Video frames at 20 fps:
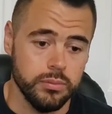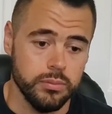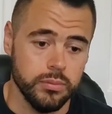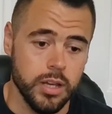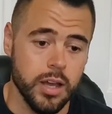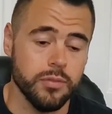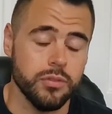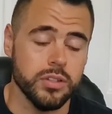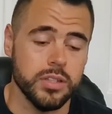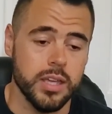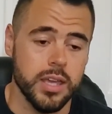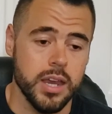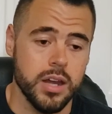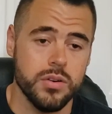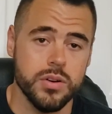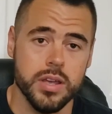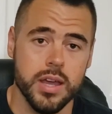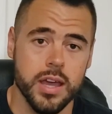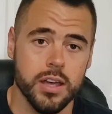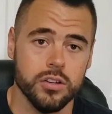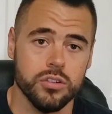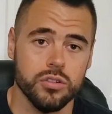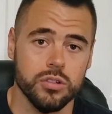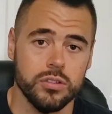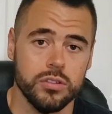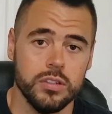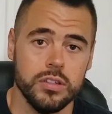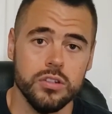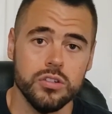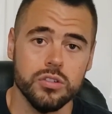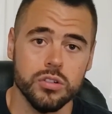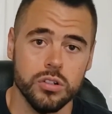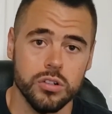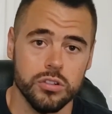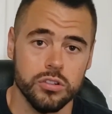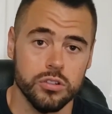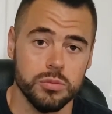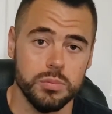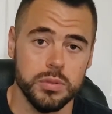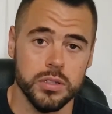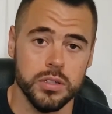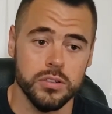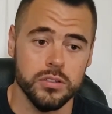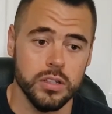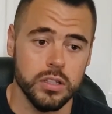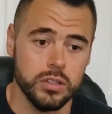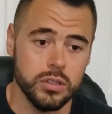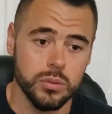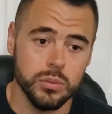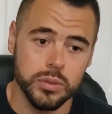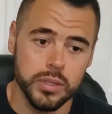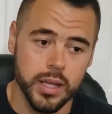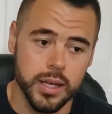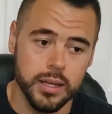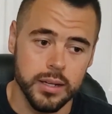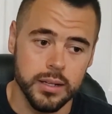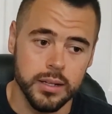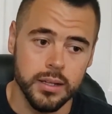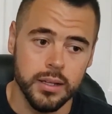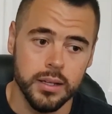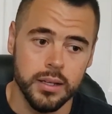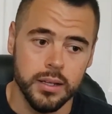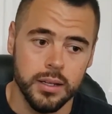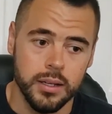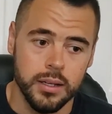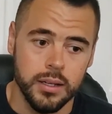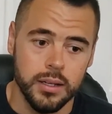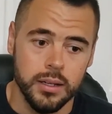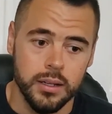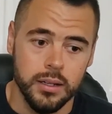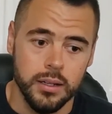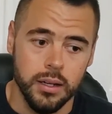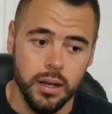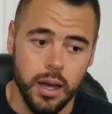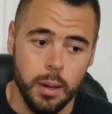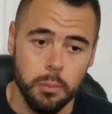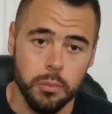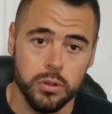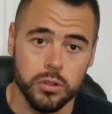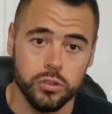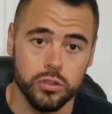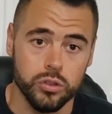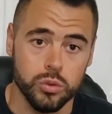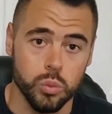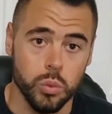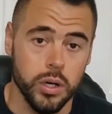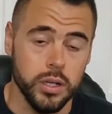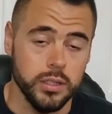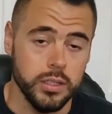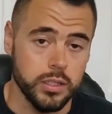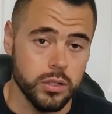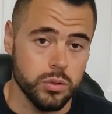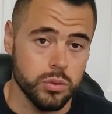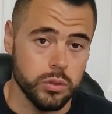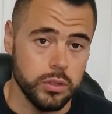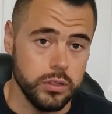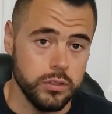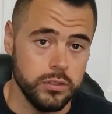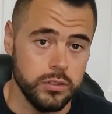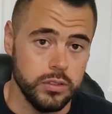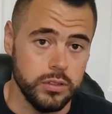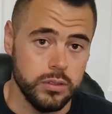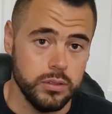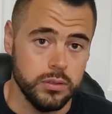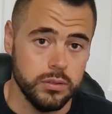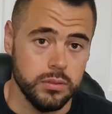have to carry extra t-shirts just because I knew that I'm gonna sweat like crazy.